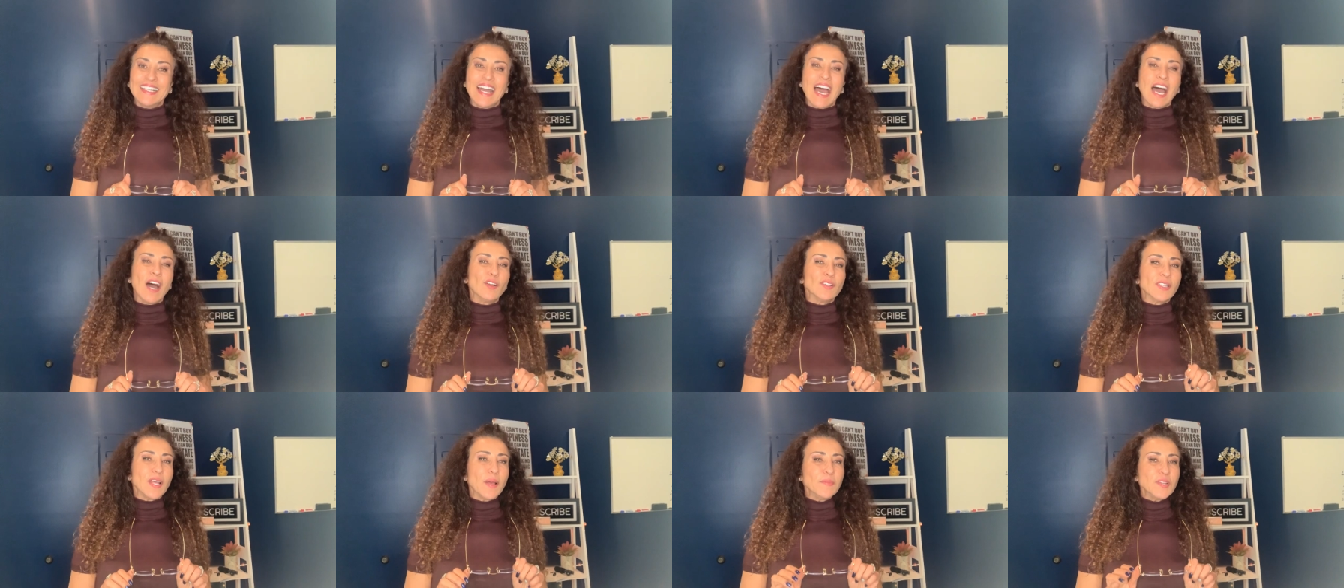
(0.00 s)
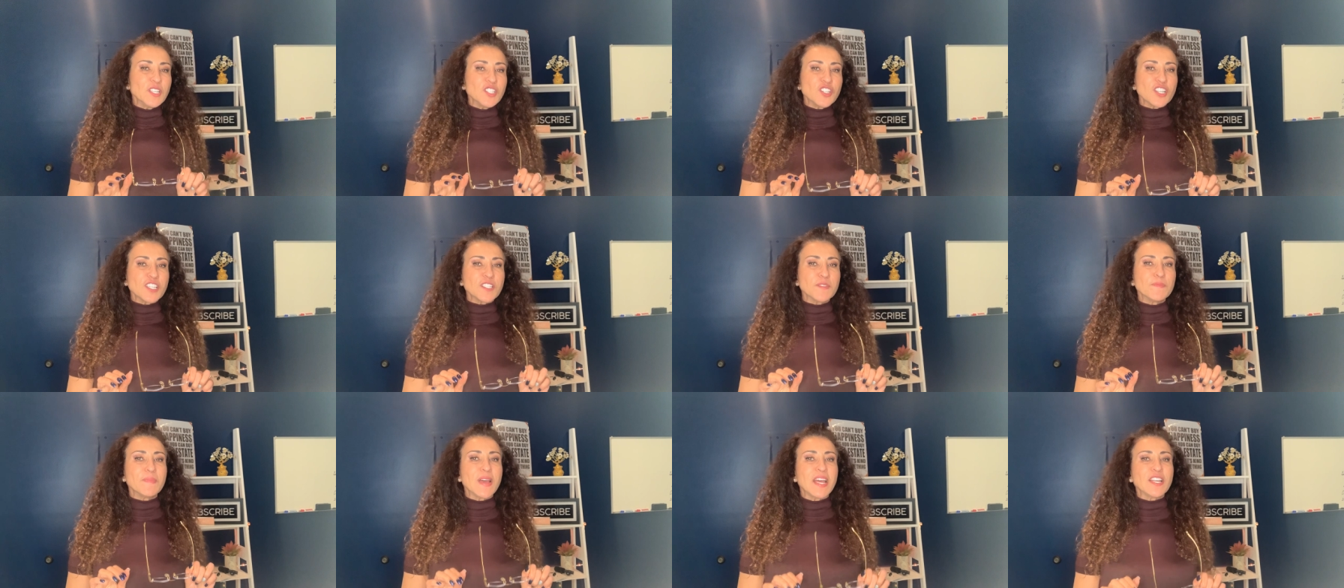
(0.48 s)
Now, let me
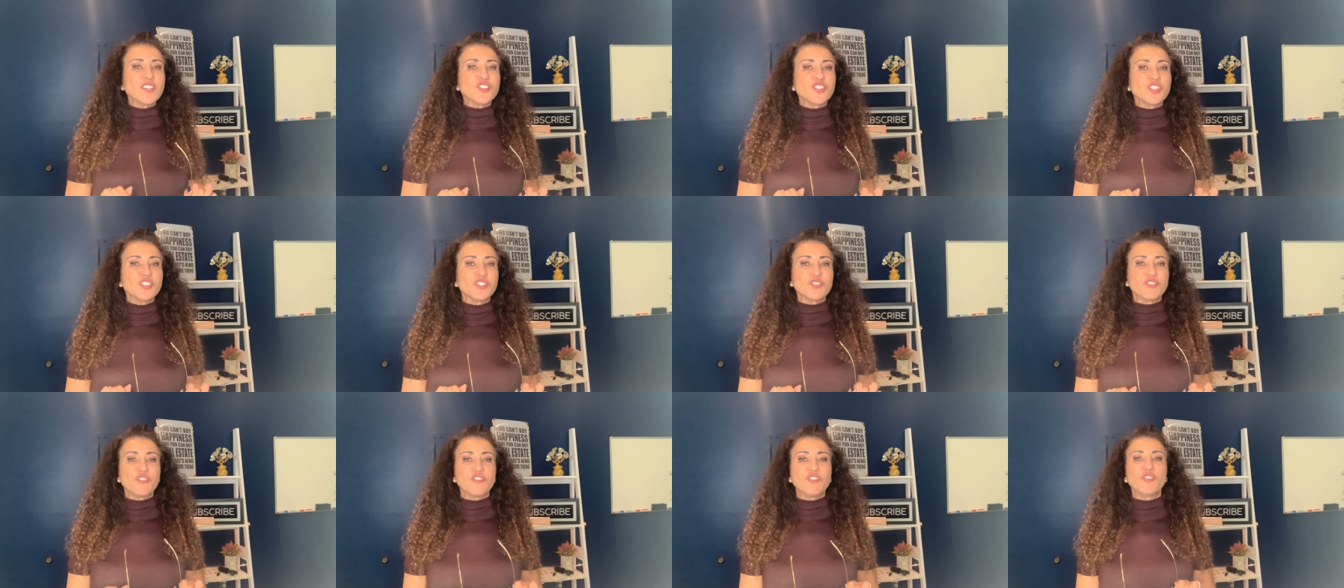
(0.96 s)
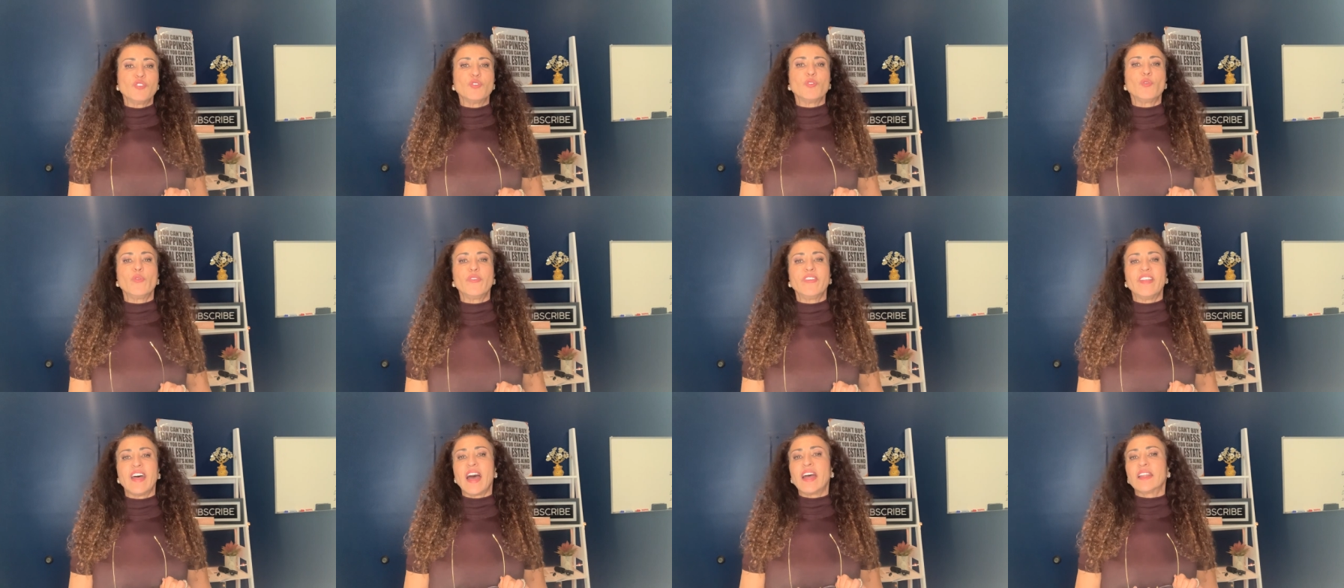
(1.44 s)
just mention to
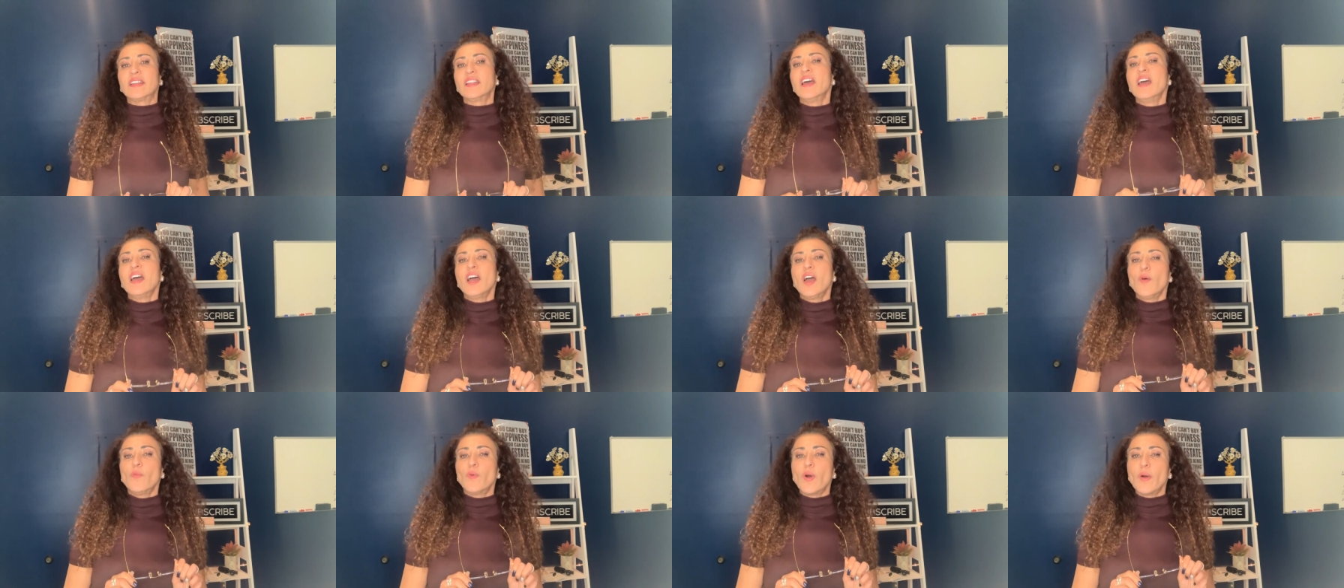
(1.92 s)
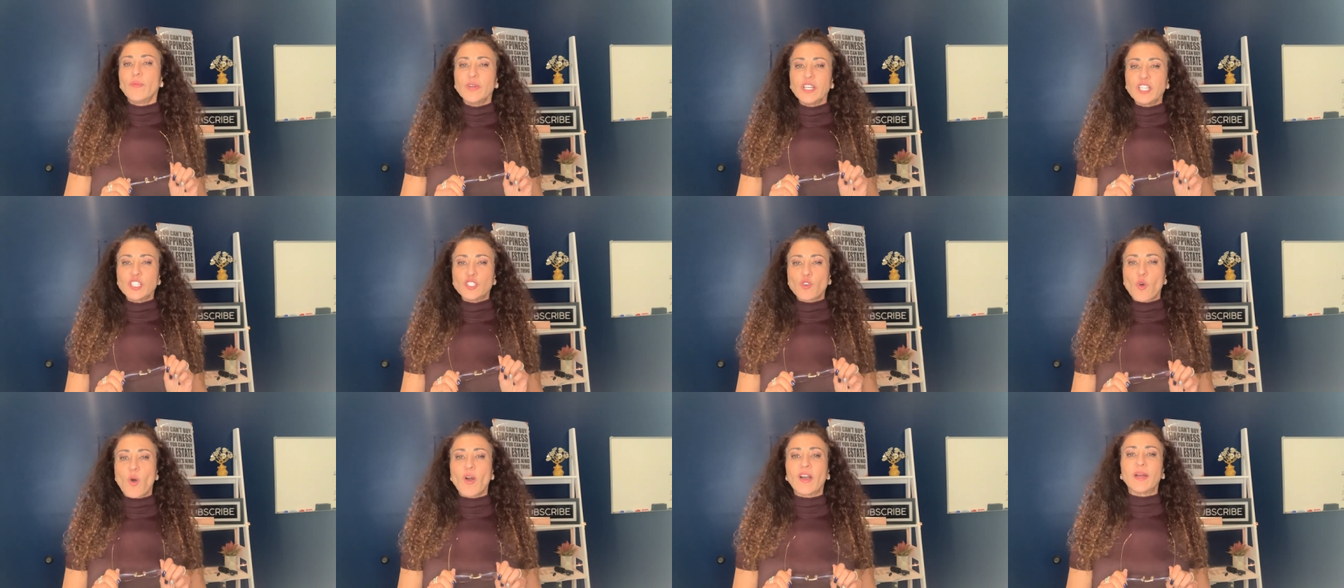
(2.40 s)
you that when
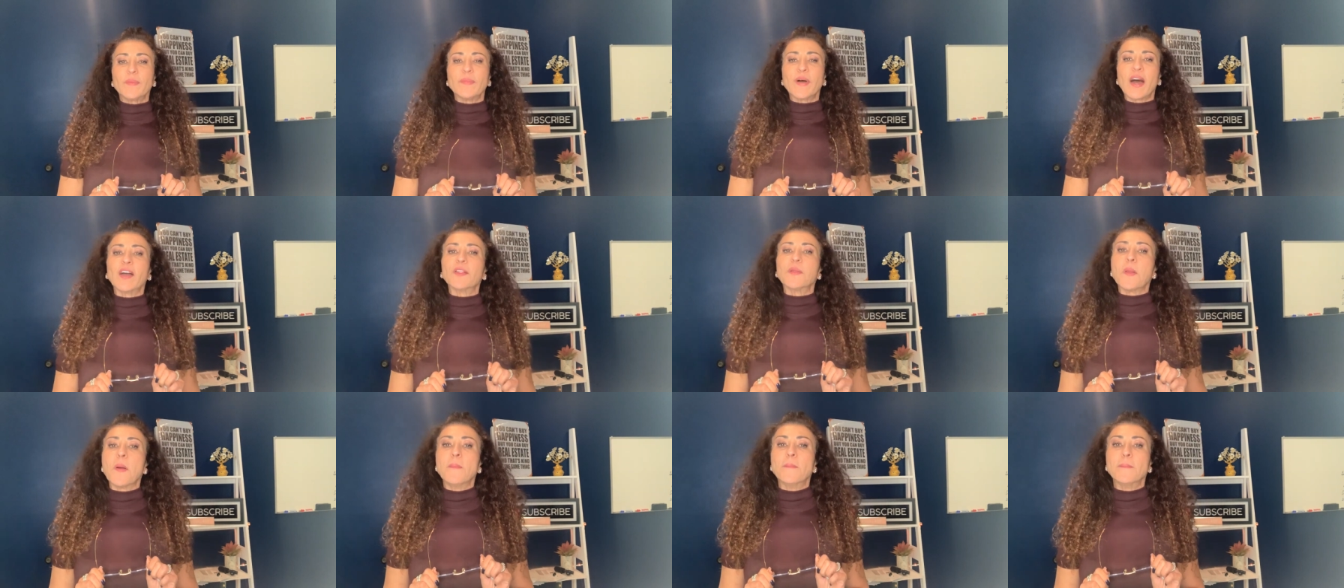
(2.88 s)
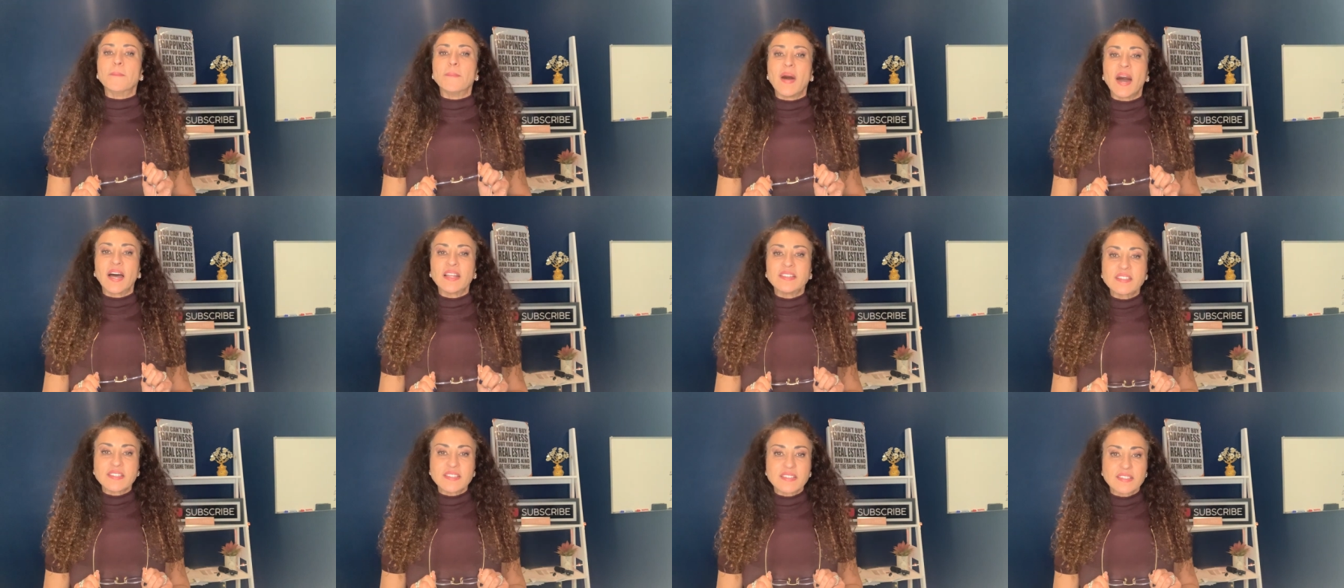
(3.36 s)
we talk about
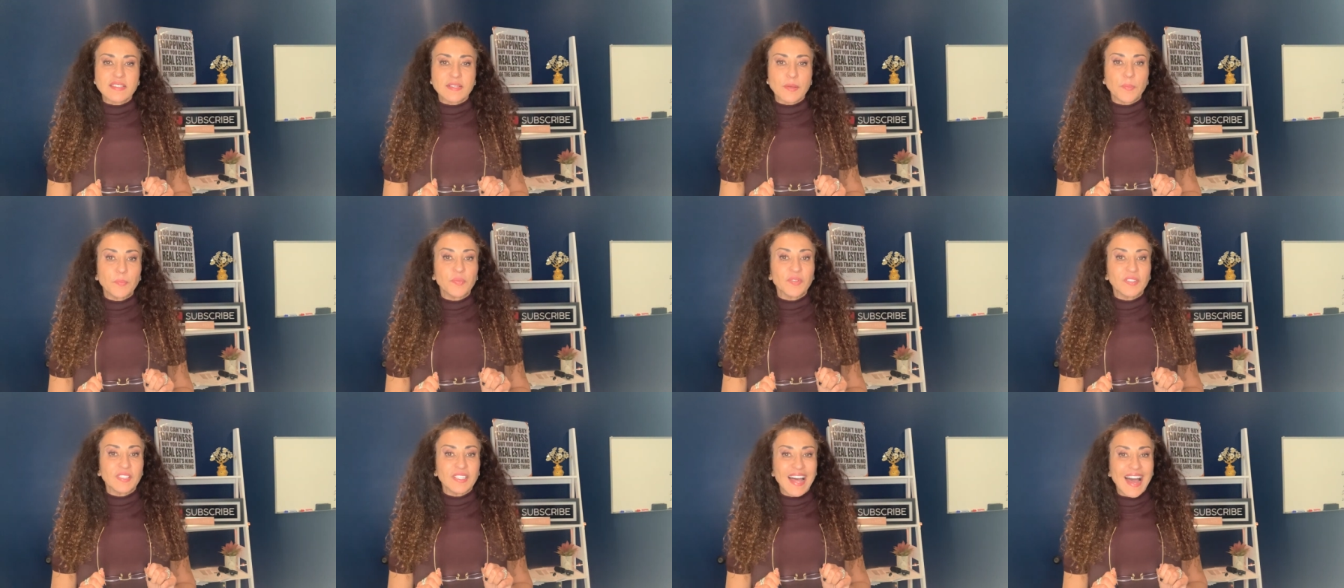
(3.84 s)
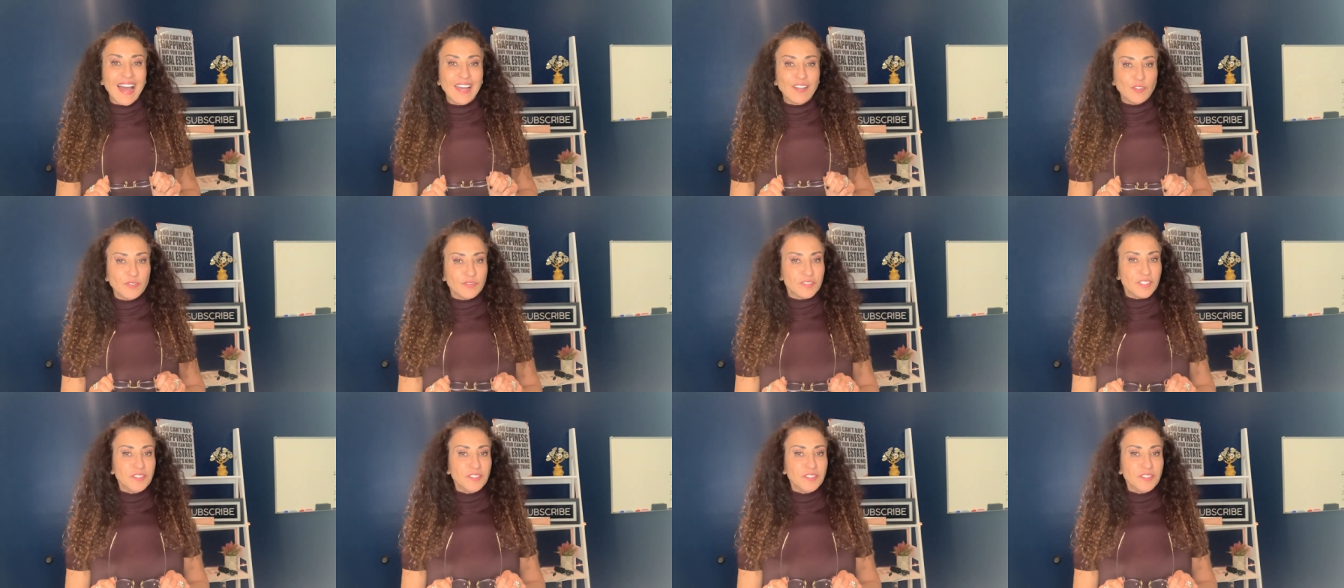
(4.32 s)
month supply of